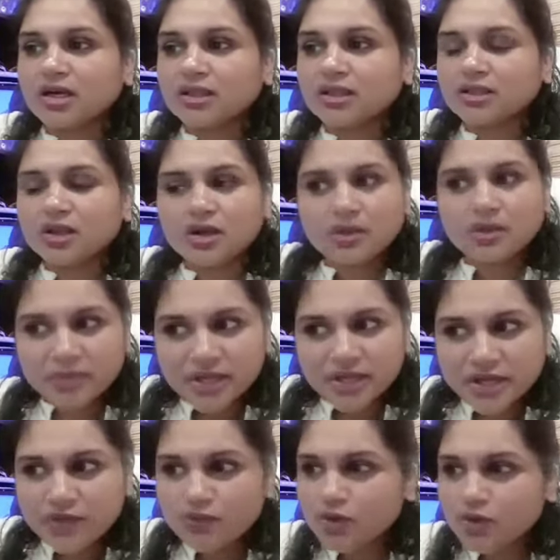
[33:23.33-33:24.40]
The
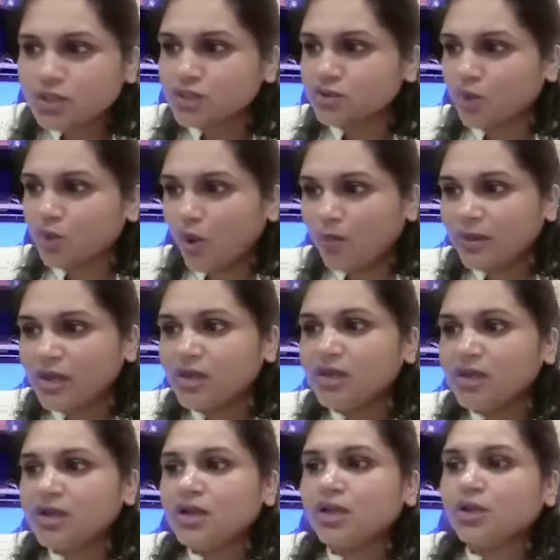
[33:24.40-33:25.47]
bleeding was normal.
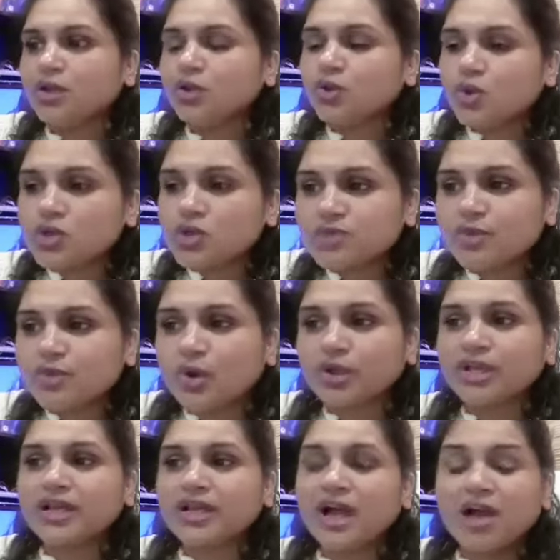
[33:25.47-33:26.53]
No
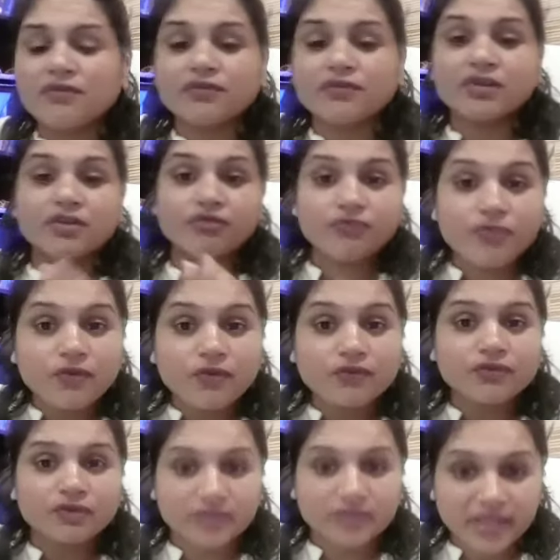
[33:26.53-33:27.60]
spotting after
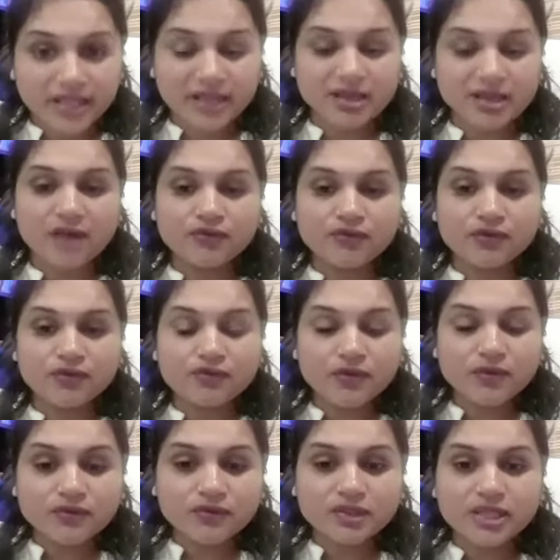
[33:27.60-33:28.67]
5th day. After
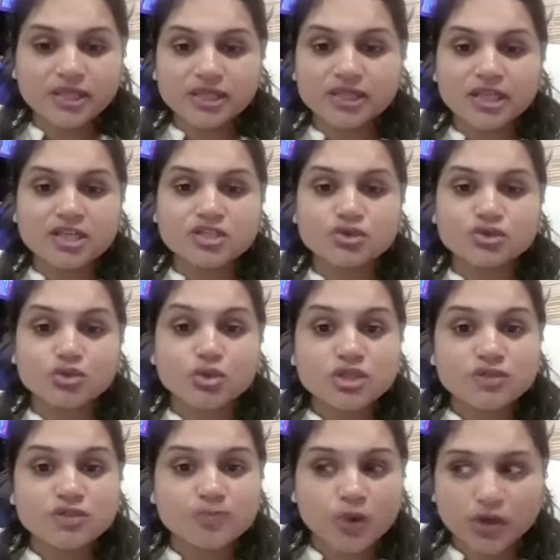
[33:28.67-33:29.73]
5th day, there is no
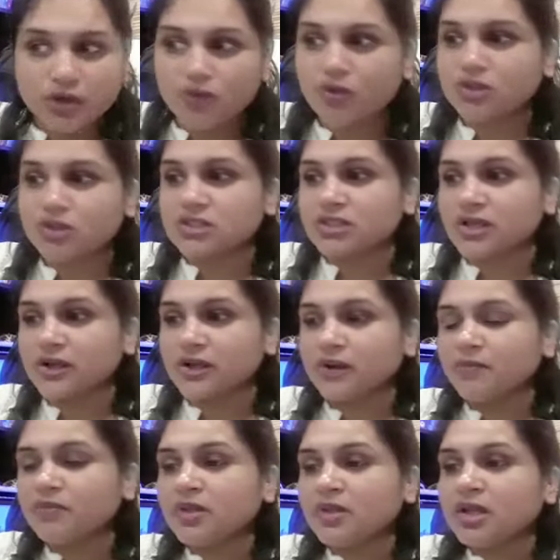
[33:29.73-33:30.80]
spotting was there.
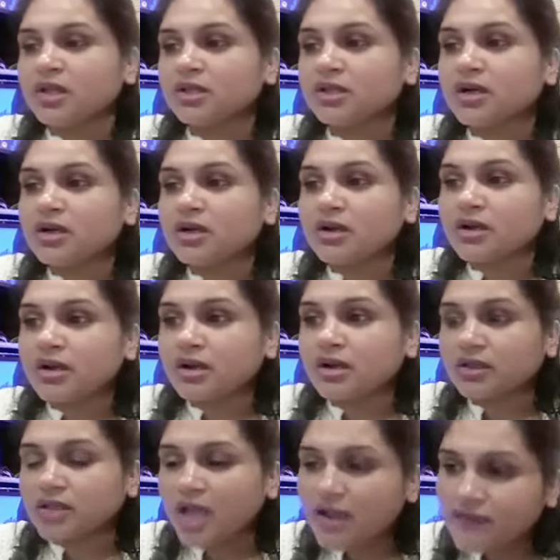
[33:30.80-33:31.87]
The
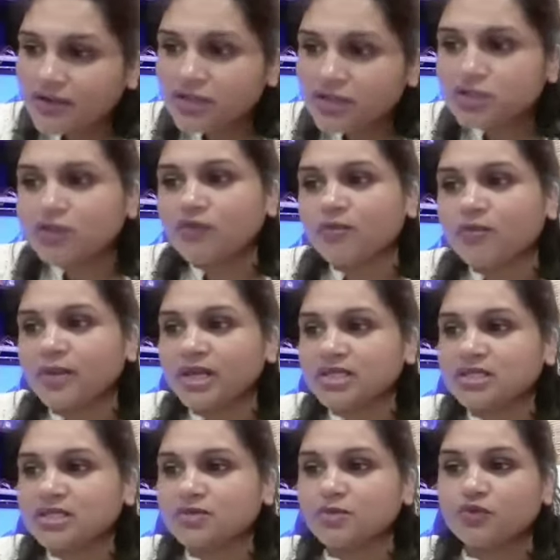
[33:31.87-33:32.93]
heaviness of
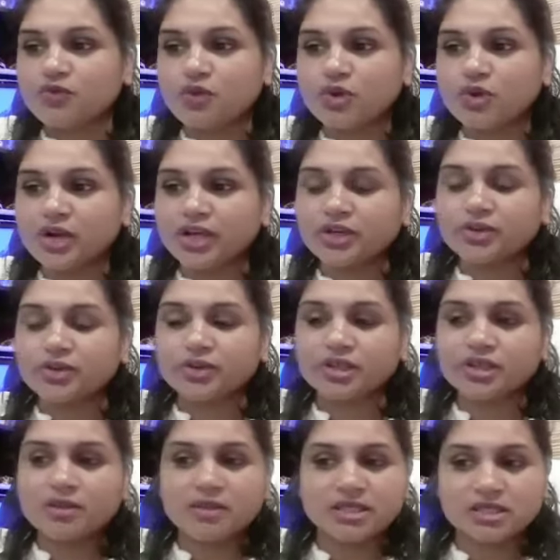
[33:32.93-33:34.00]
breast before and
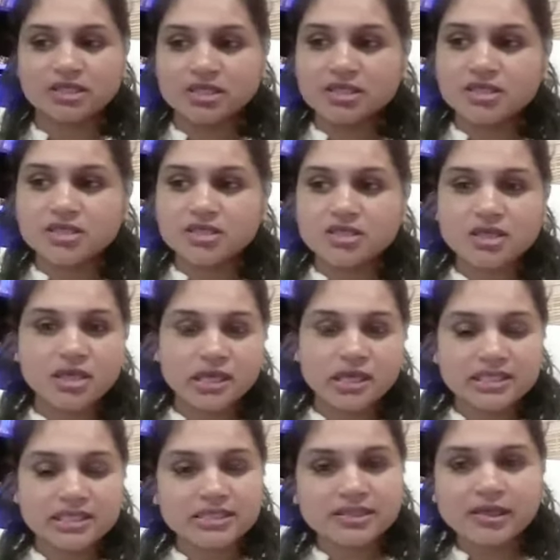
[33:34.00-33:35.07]
during the menses is
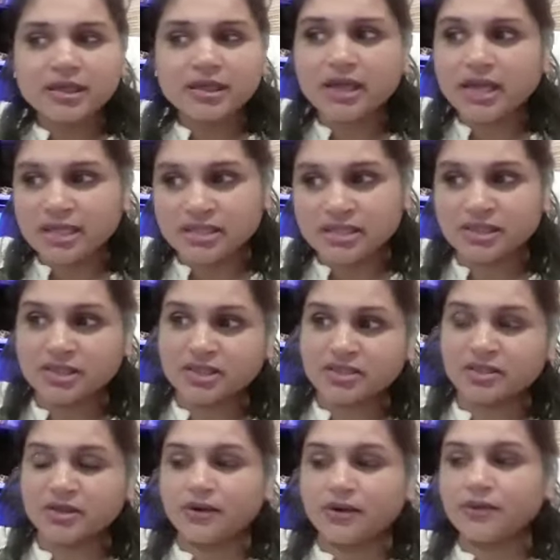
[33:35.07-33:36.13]
still as it is
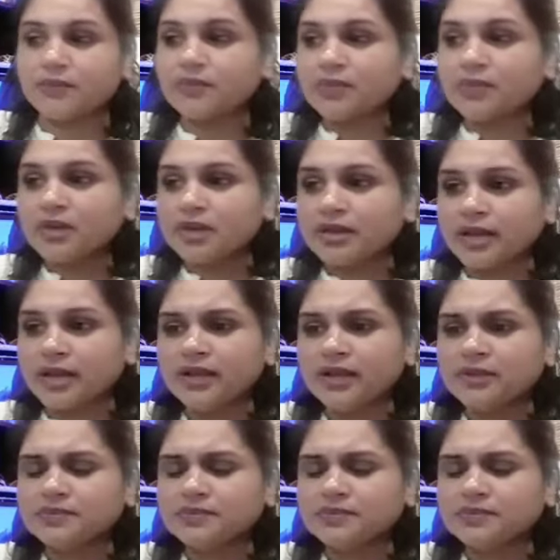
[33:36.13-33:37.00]
there. Right?